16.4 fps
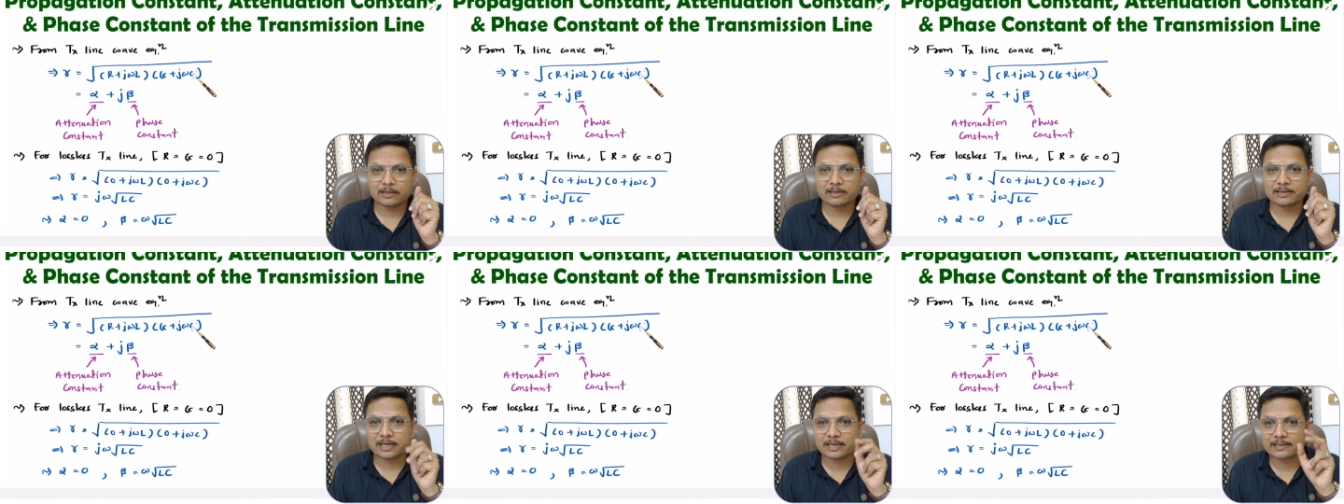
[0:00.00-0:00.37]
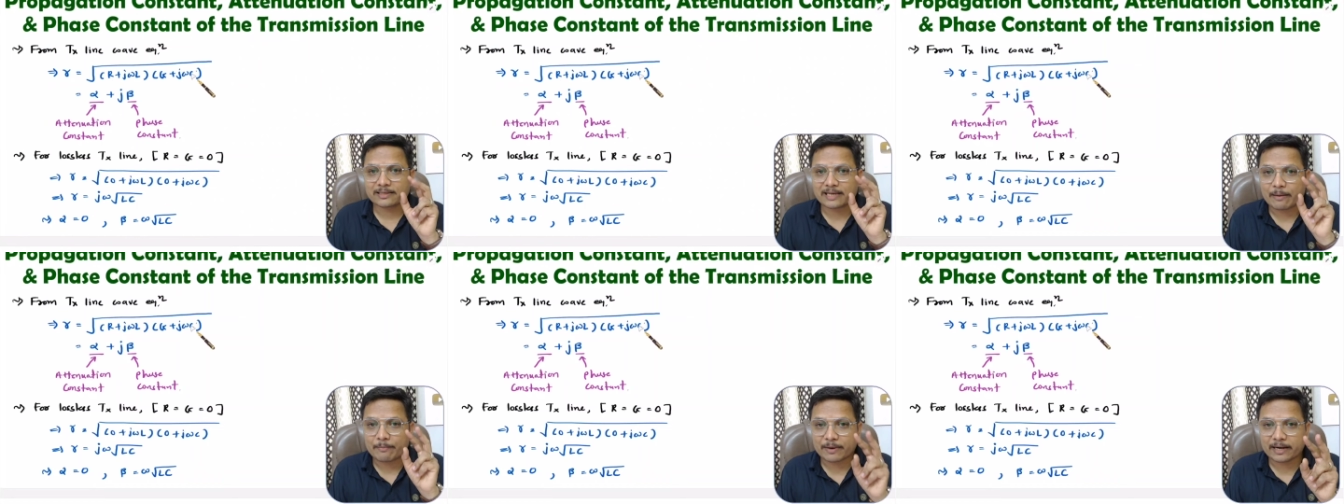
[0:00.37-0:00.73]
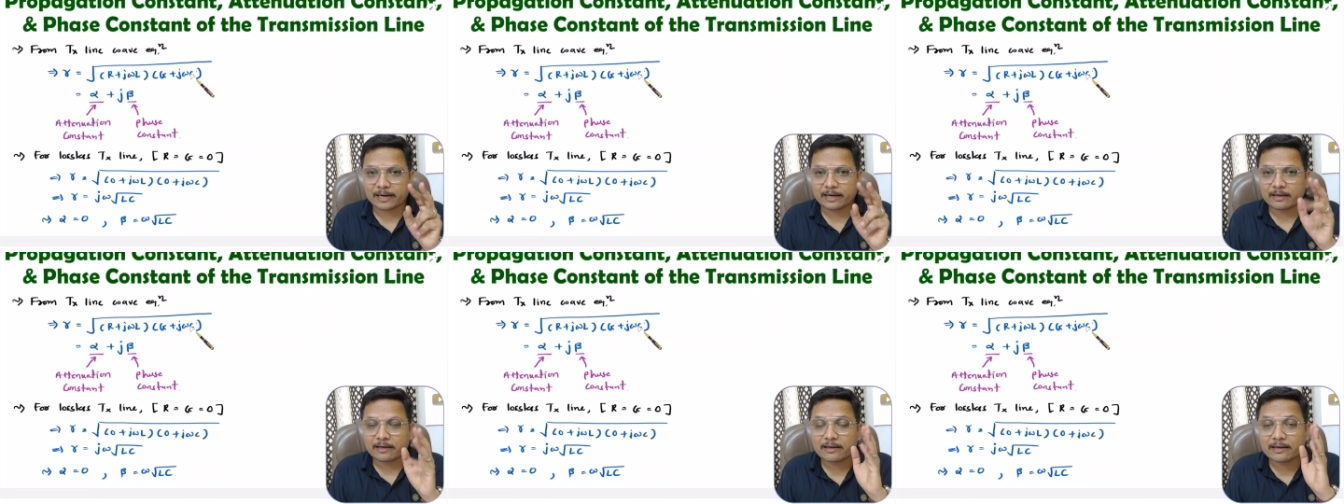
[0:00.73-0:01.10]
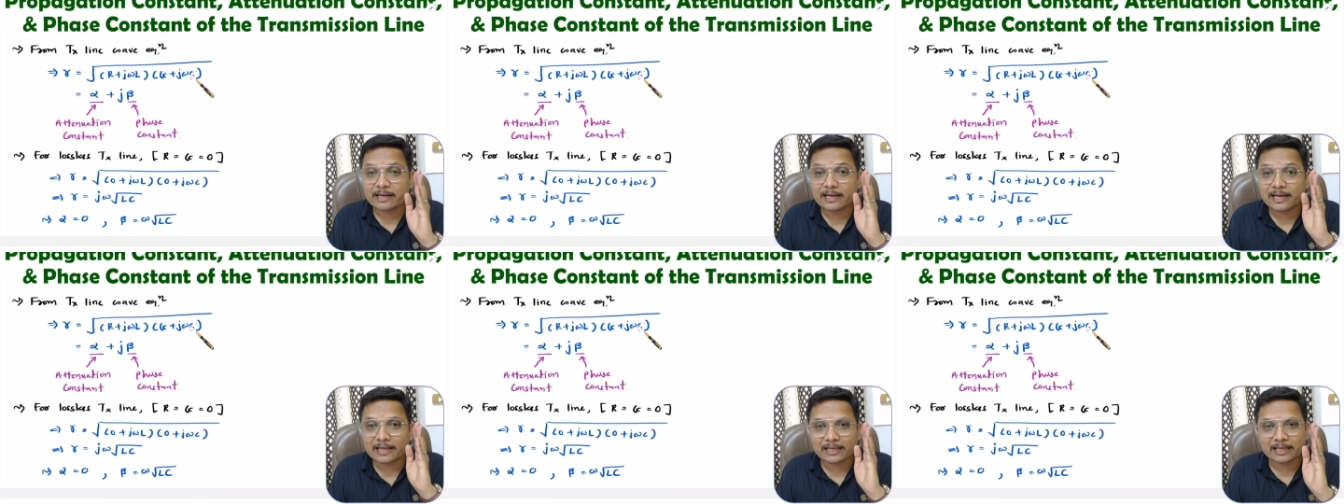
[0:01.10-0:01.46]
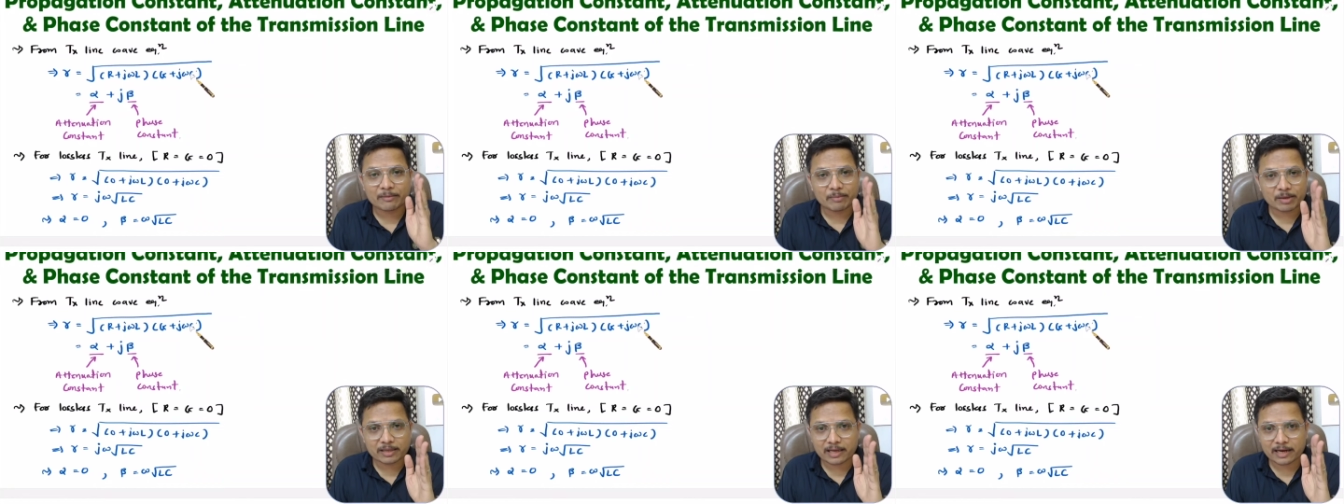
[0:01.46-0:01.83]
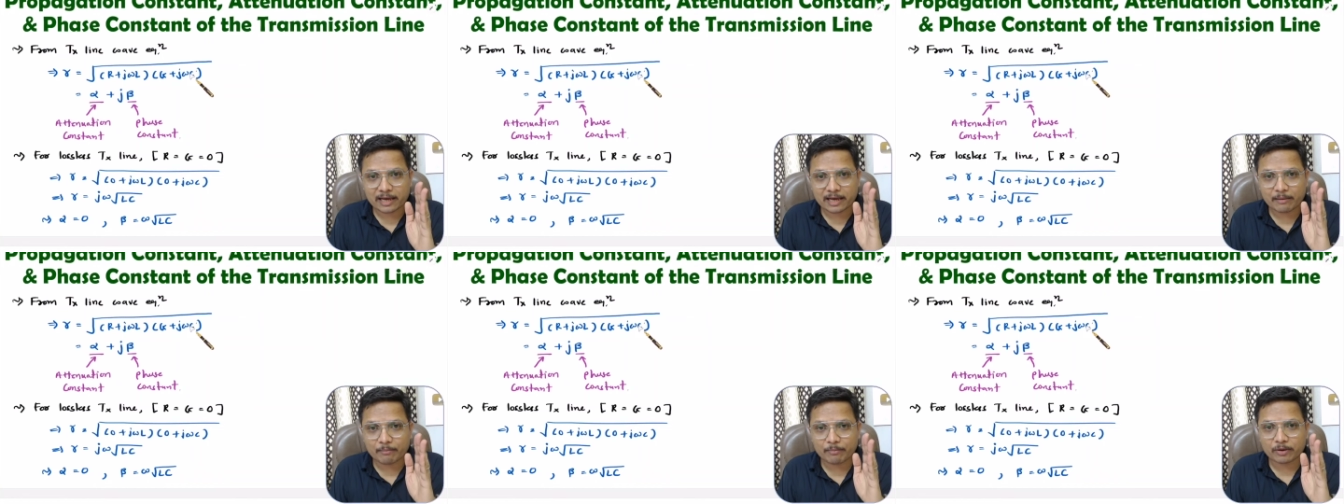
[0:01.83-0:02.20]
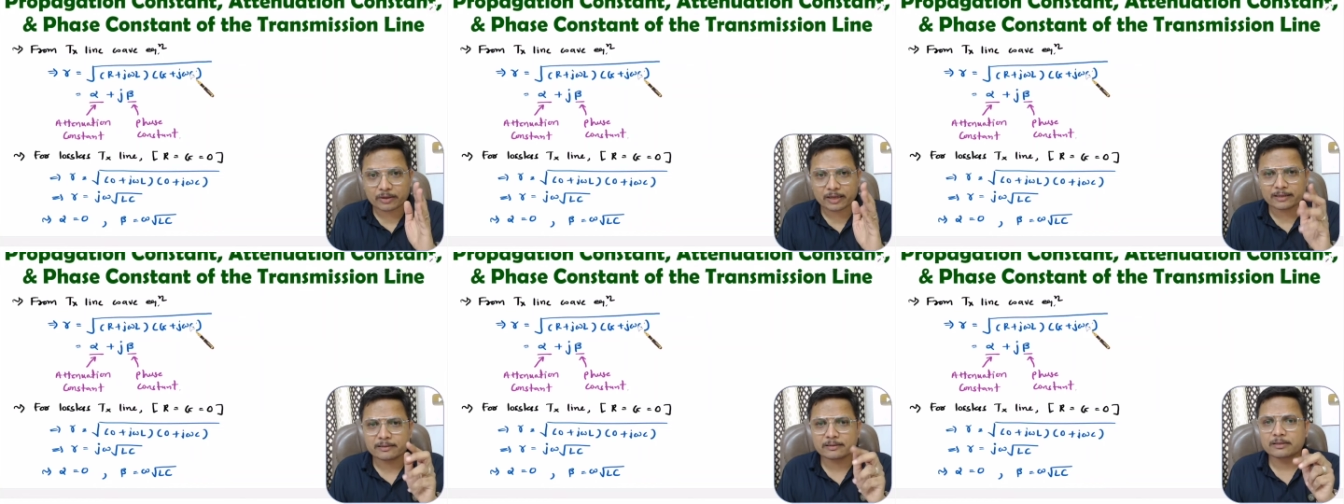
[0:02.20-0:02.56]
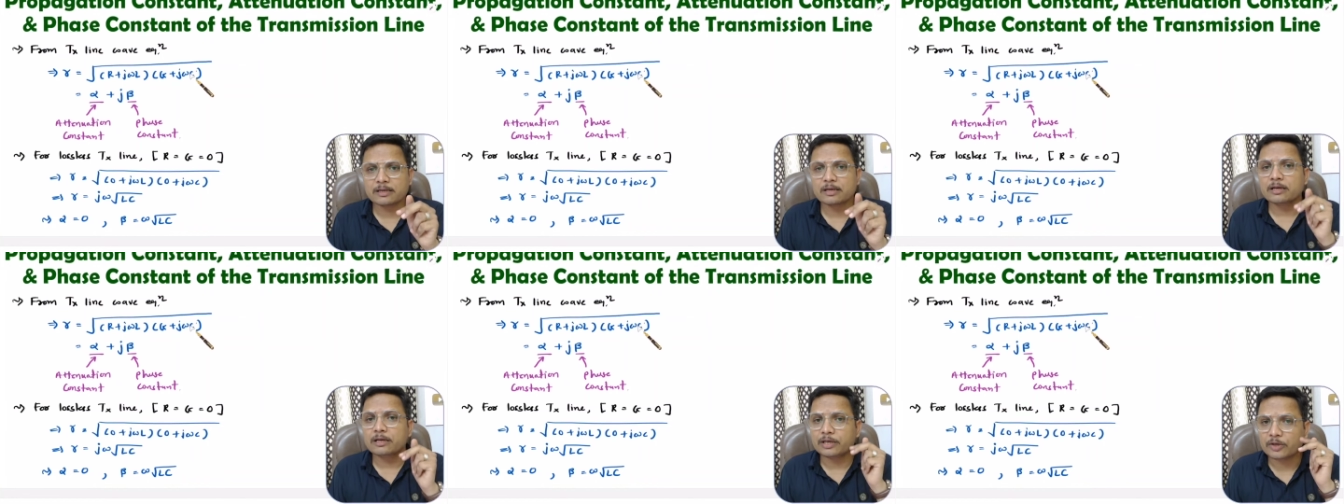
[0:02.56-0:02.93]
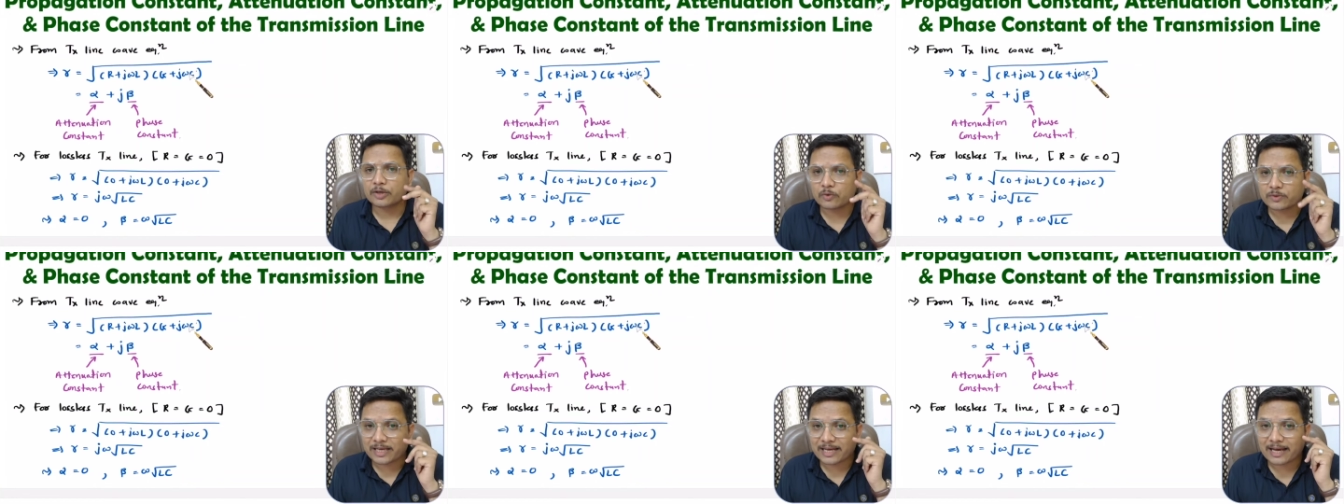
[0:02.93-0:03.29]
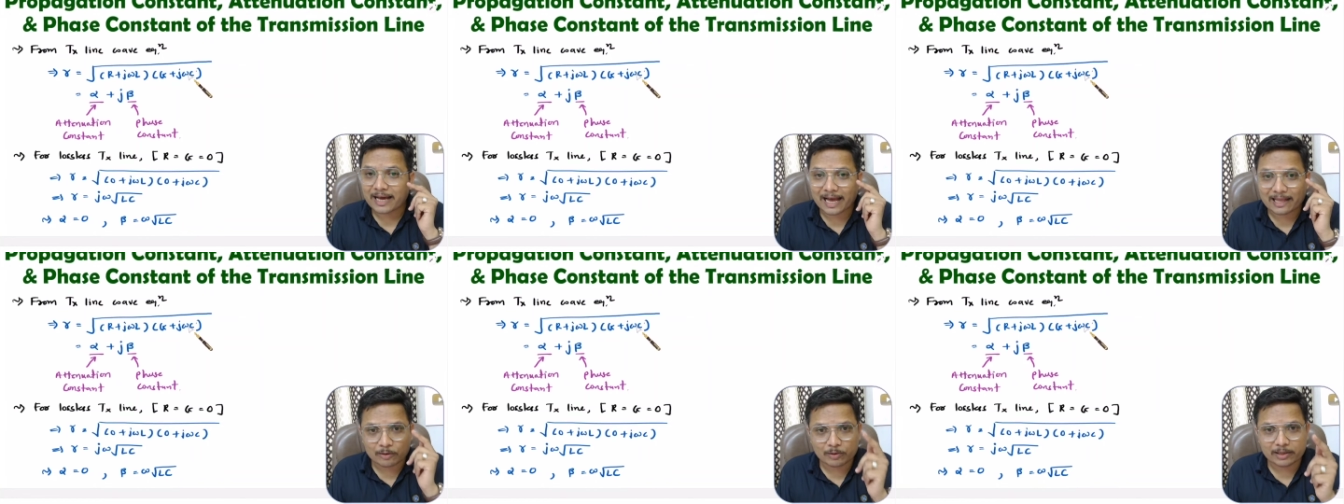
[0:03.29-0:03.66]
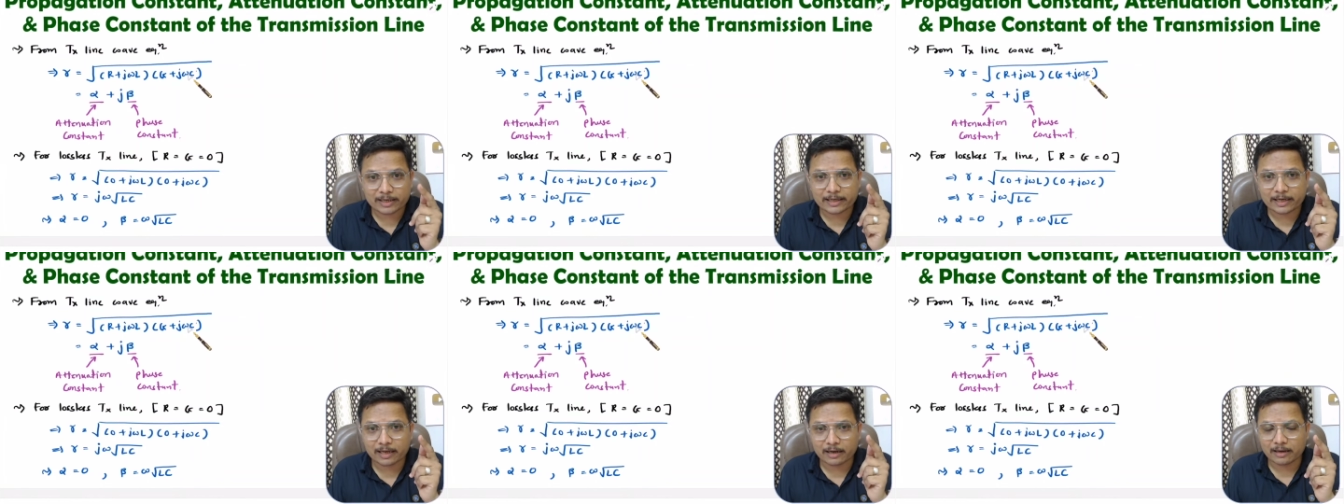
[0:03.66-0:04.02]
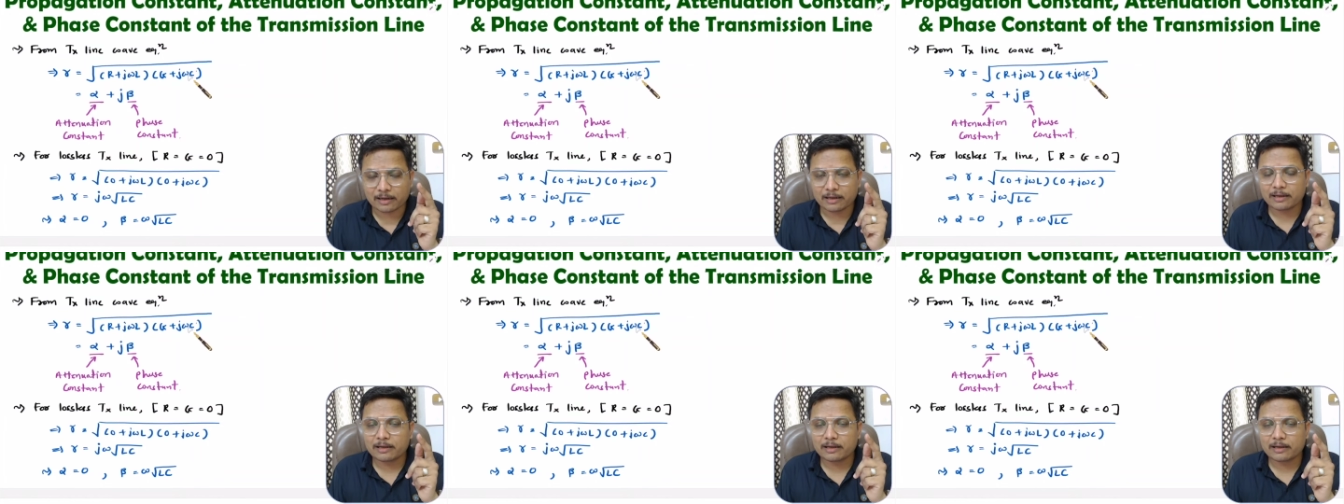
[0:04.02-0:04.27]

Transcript: just separate real and imaginary components using calculator